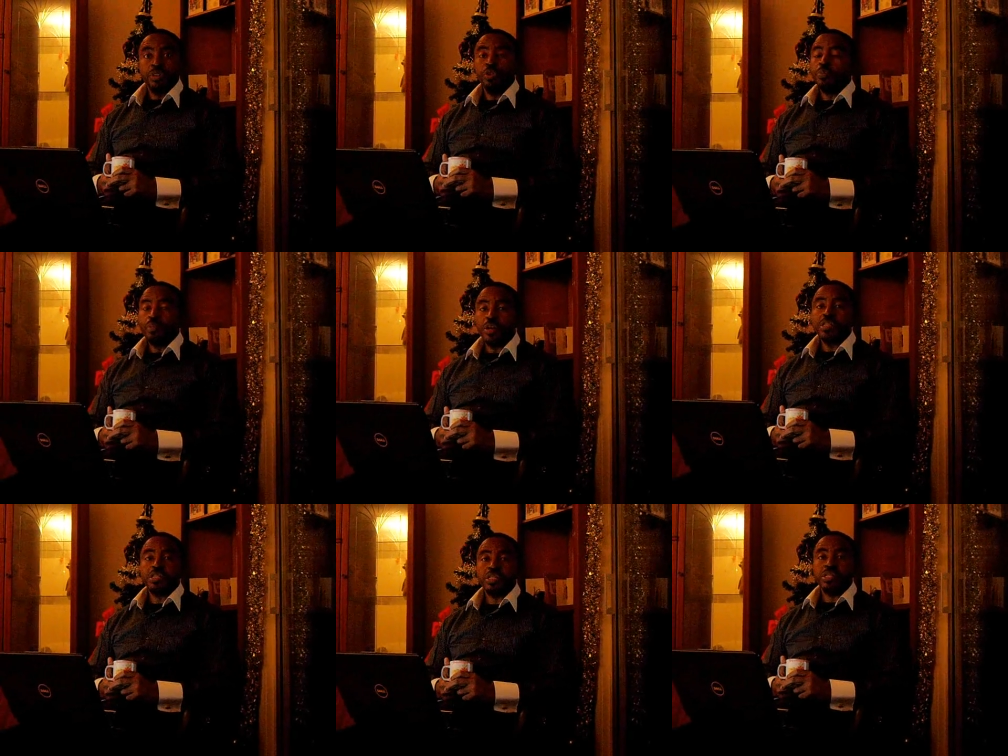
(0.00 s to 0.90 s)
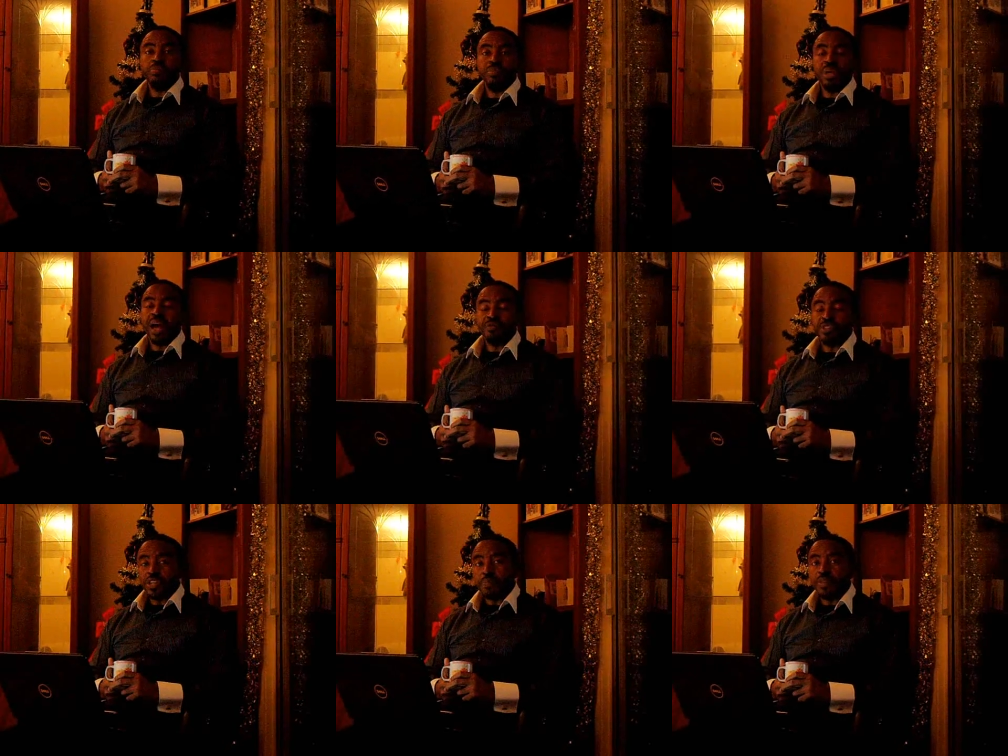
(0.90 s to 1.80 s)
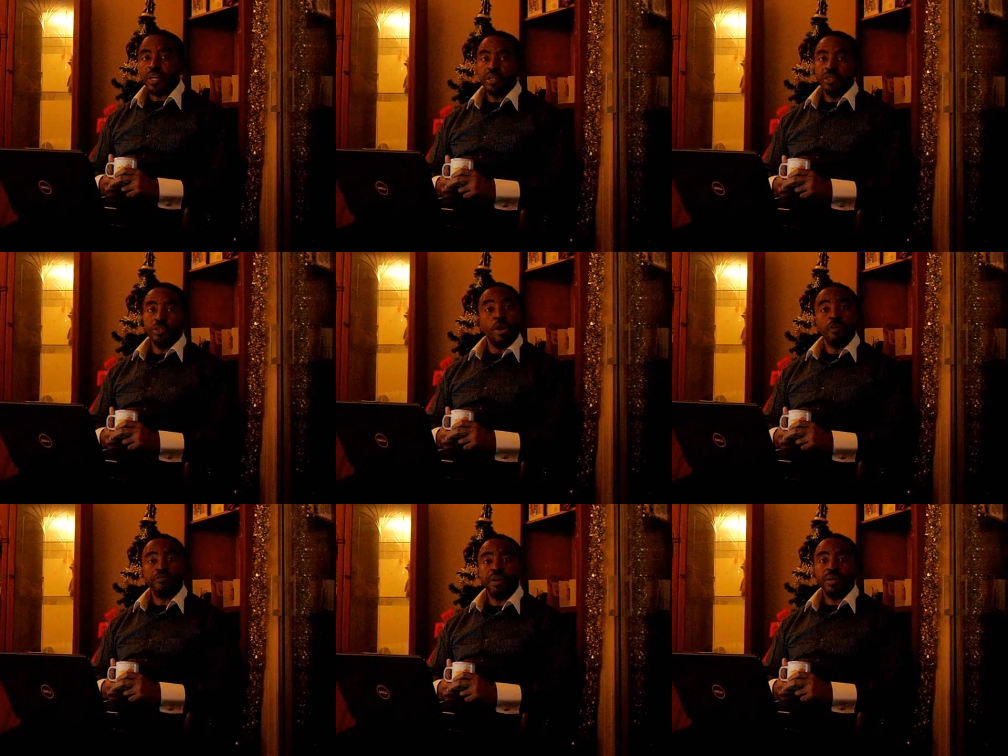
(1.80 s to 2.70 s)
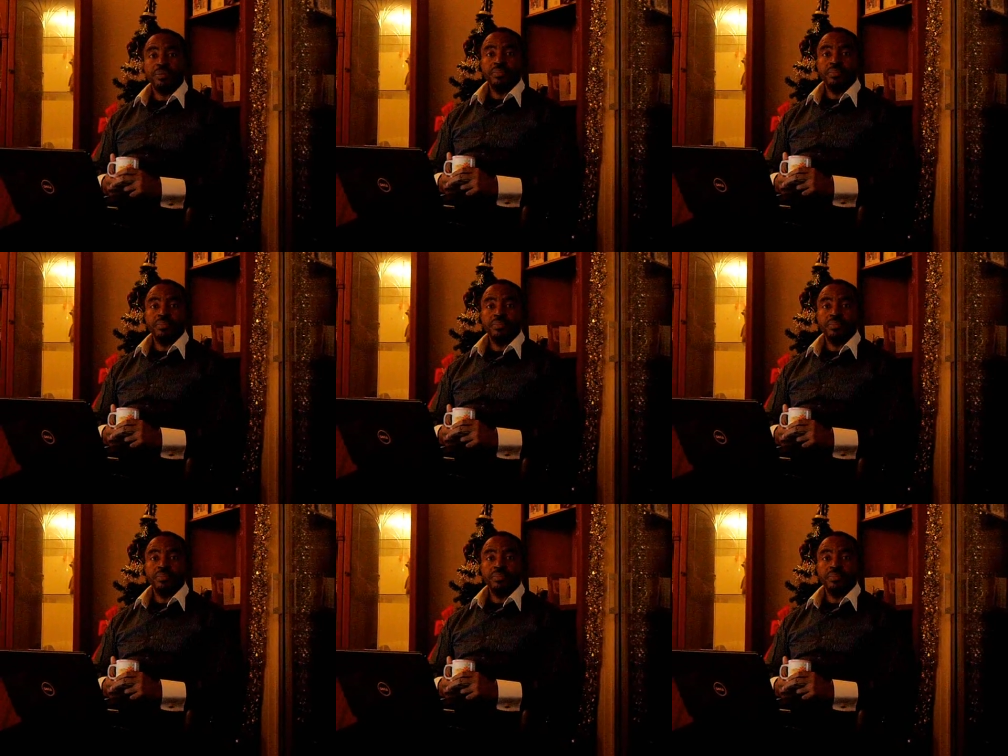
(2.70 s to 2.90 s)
You must have something to offer.